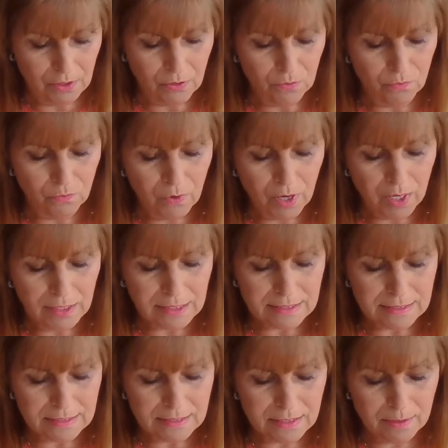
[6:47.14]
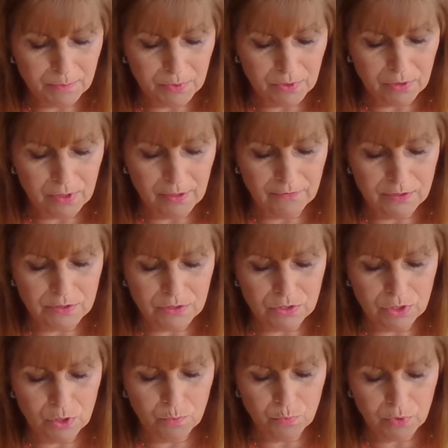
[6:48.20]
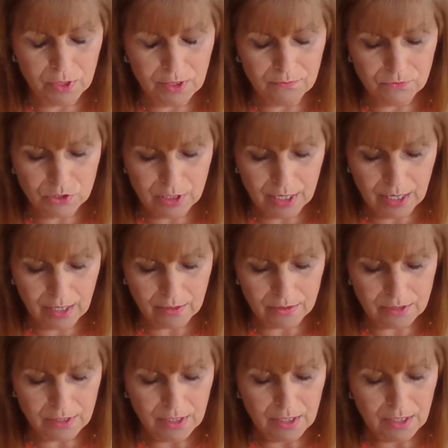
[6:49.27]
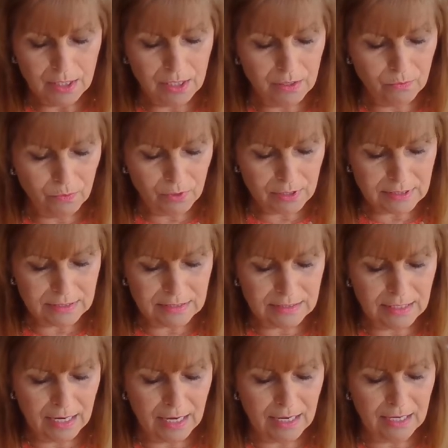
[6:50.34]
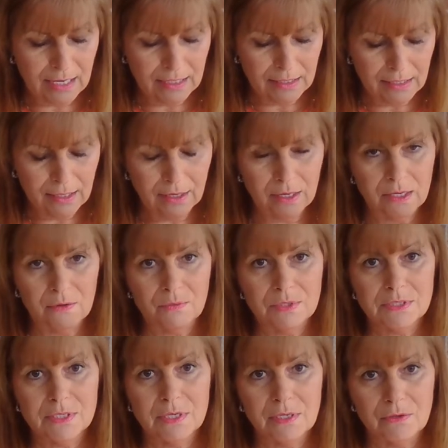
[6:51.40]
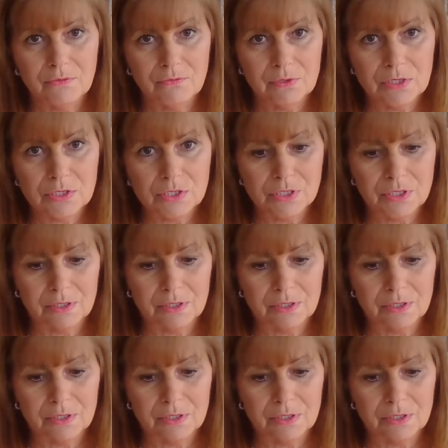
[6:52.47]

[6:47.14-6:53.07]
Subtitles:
Ron is typical of this new breed of child. He works day and night with tunnel vision.